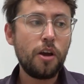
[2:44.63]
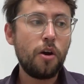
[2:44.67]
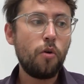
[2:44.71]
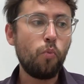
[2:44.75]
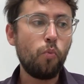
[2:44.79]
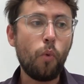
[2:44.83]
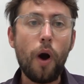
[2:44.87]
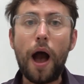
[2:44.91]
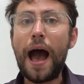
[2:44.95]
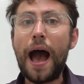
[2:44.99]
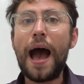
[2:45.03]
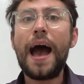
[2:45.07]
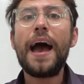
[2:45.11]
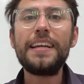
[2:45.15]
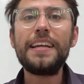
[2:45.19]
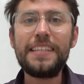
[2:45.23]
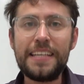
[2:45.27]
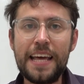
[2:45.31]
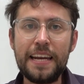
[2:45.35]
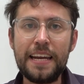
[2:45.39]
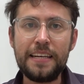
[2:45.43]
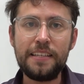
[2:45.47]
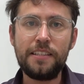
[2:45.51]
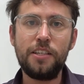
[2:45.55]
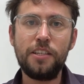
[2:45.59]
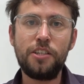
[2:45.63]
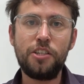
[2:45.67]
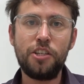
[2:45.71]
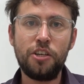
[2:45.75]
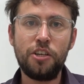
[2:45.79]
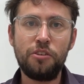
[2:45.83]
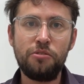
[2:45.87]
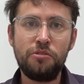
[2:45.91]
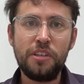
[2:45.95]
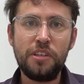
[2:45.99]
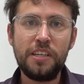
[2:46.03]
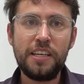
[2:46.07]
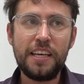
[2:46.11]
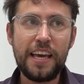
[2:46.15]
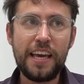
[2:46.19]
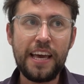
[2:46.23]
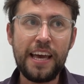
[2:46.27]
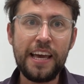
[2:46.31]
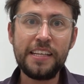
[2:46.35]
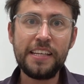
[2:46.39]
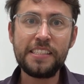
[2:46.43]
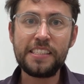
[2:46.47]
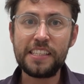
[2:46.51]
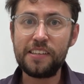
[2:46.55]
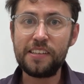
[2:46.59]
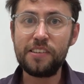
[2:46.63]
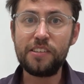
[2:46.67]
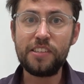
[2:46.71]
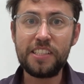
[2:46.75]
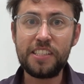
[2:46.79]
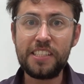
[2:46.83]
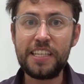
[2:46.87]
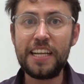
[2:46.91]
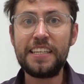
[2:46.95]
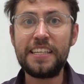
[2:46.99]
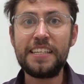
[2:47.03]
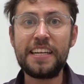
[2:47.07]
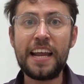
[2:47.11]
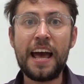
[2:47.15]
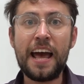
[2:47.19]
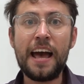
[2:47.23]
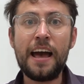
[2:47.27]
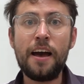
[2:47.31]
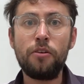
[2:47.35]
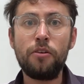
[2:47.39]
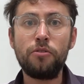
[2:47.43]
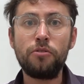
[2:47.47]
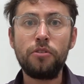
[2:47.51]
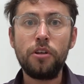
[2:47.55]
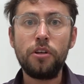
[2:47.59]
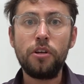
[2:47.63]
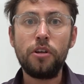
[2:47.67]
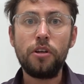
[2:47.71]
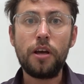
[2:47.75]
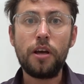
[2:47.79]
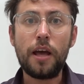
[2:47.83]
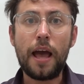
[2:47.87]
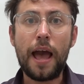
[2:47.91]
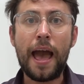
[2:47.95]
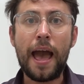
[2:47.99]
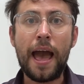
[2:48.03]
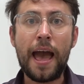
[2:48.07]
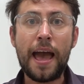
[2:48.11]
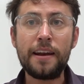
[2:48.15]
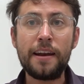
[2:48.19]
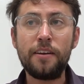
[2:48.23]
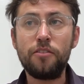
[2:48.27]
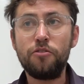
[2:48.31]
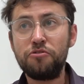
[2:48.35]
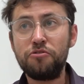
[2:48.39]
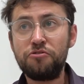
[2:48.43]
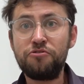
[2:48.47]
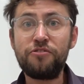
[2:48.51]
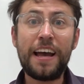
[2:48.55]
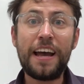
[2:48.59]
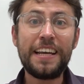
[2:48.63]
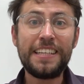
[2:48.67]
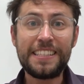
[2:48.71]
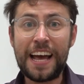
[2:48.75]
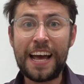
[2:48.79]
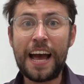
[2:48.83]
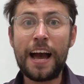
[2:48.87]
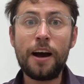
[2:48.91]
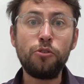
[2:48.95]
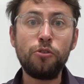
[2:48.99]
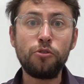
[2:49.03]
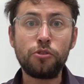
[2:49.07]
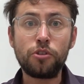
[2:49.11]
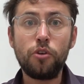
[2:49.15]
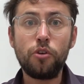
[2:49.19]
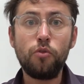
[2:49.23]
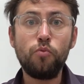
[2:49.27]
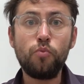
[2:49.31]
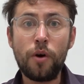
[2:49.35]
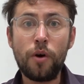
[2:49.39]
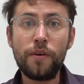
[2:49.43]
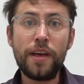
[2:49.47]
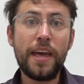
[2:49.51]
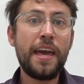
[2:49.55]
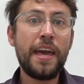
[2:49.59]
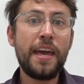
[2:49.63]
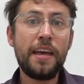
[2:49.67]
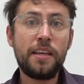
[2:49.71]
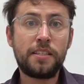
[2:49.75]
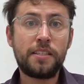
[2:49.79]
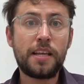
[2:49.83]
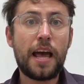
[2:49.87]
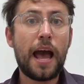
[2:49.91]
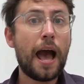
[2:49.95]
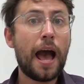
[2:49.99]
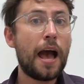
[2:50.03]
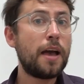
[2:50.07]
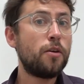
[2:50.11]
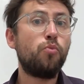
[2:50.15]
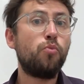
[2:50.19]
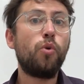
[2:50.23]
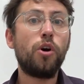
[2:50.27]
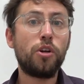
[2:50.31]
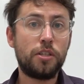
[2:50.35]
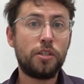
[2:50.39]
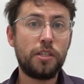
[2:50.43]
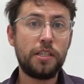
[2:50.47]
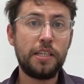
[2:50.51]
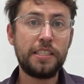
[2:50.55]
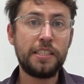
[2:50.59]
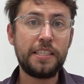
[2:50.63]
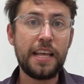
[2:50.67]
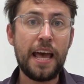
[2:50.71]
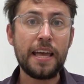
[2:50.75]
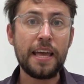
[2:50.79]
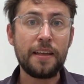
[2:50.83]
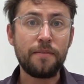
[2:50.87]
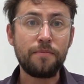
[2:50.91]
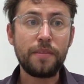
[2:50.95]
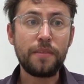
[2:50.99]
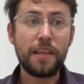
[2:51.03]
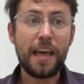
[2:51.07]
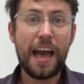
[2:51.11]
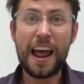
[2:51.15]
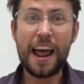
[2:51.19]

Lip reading: what I tend to do is sit down and write out what it is I want to say.